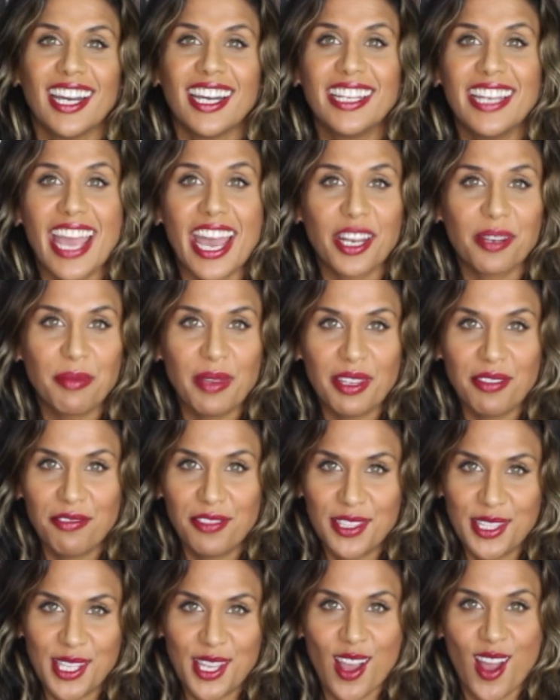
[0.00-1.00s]
Anatomy and
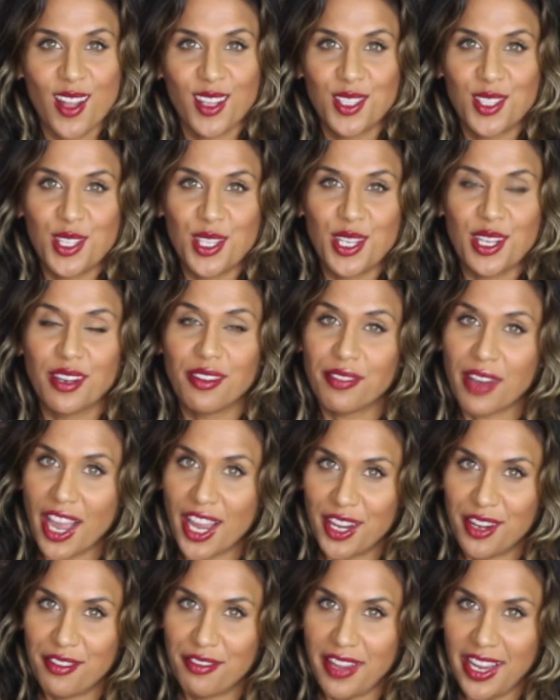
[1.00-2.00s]
physiology of
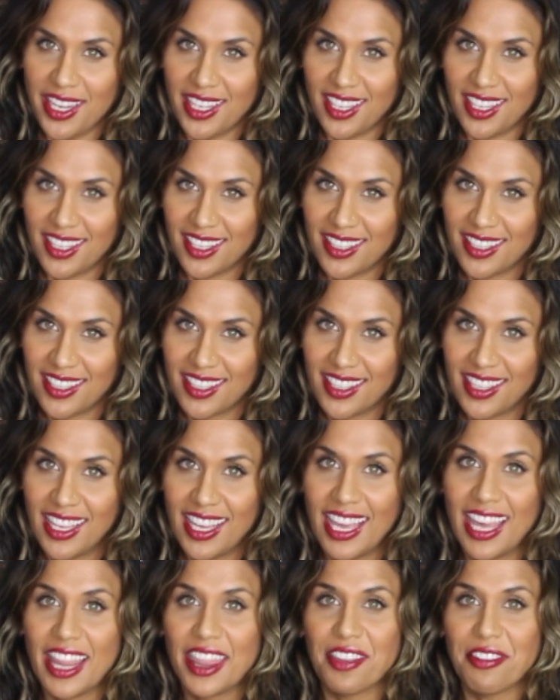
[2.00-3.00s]
Ayurveda,
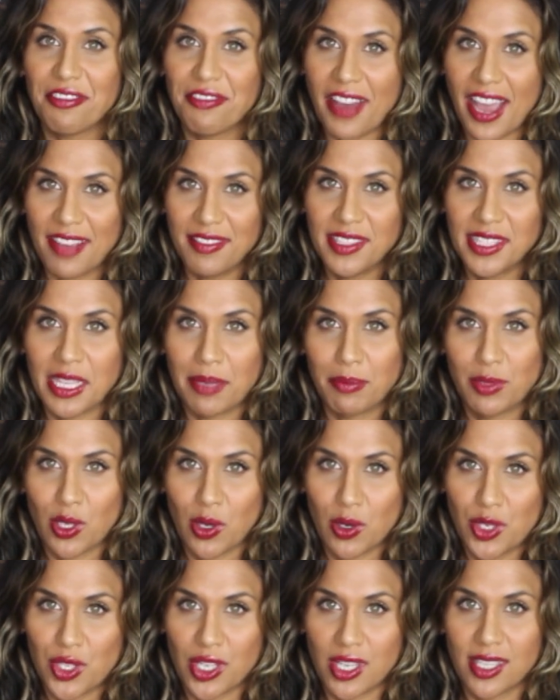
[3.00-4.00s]
the 5
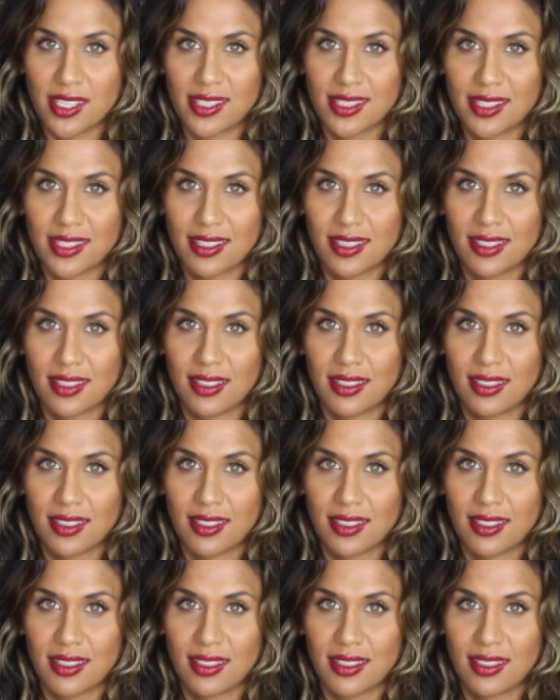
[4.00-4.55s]
subdoshas.